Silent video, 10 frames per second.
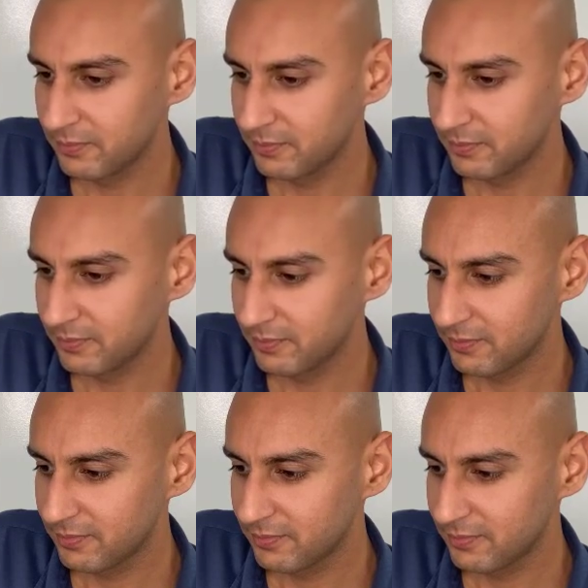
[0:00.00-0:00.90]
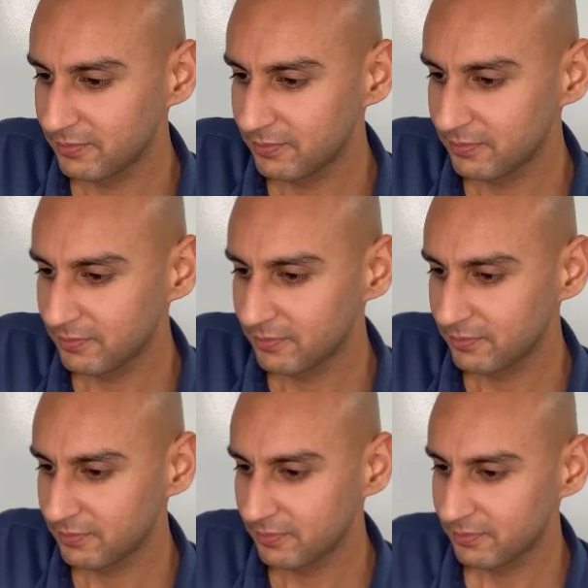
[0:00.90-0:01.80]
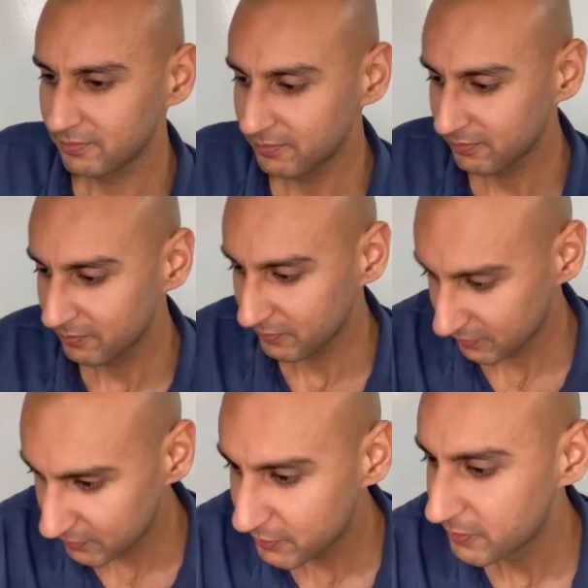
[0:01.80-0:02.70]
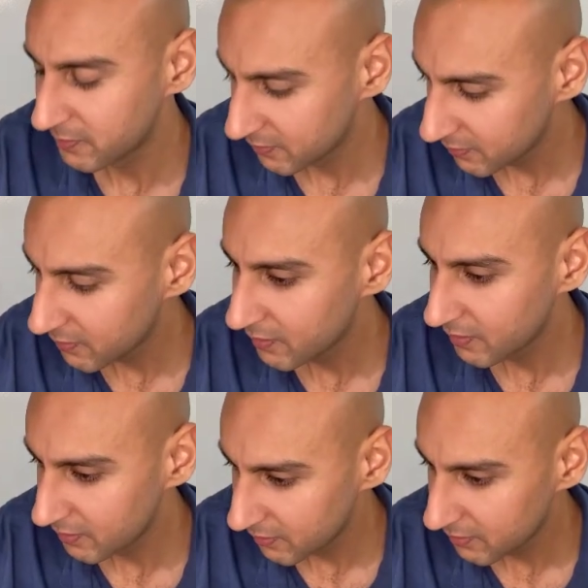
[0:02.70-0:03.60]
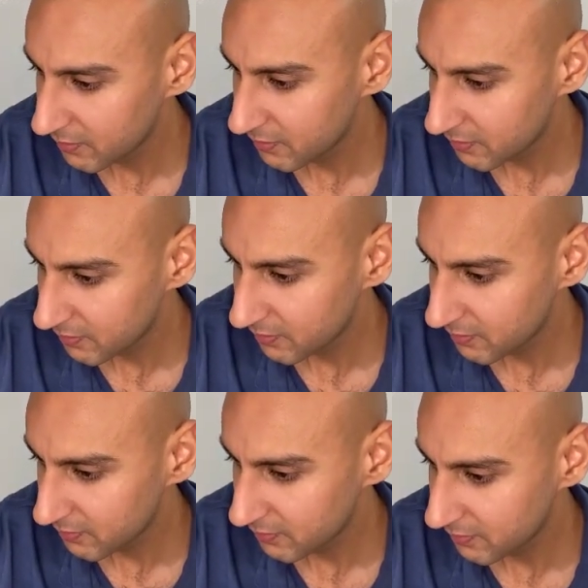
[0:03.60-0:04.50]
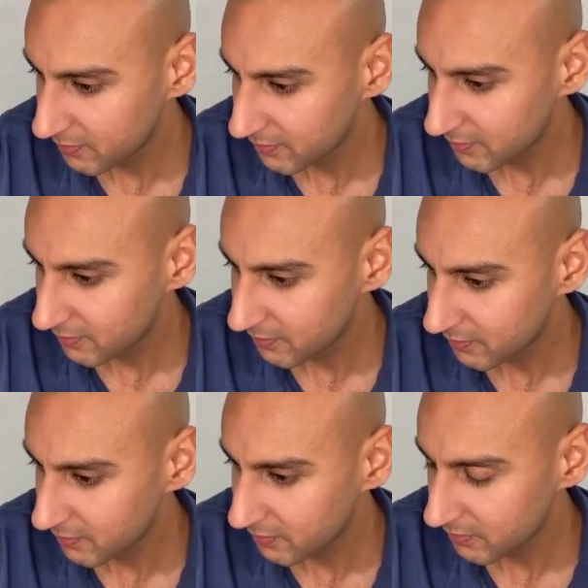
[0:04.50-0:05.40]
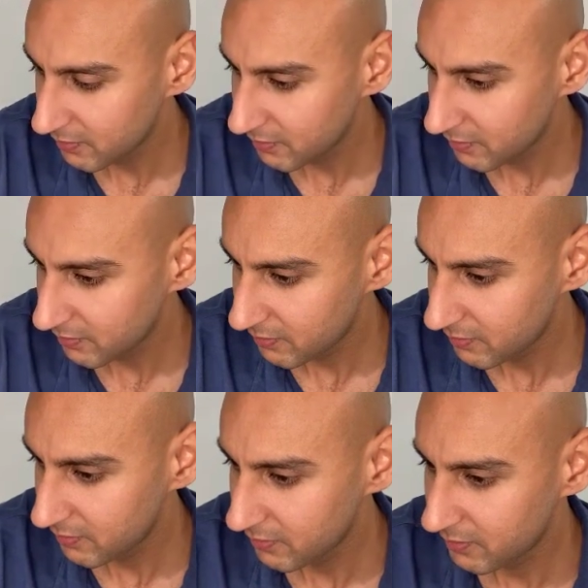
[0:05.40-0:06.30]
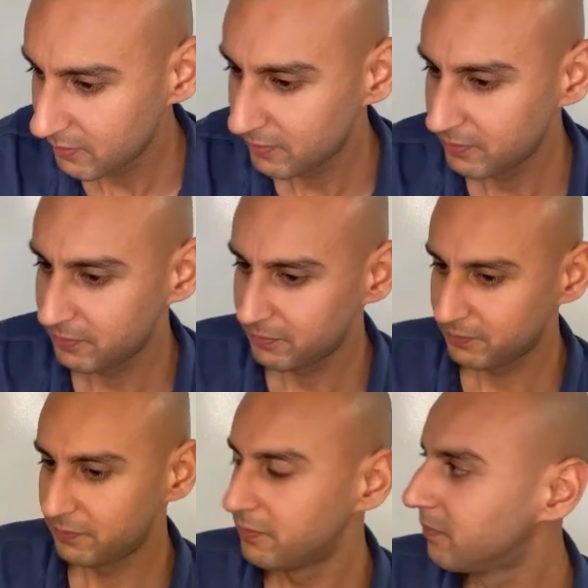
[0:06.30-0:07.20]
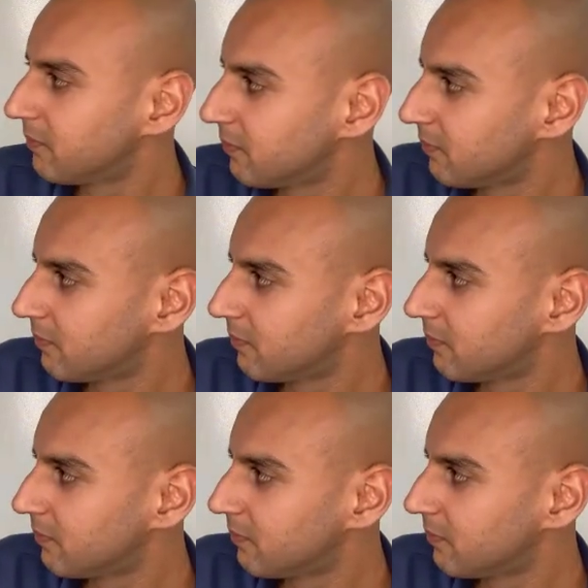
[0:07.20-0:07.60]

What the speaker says: [no speech]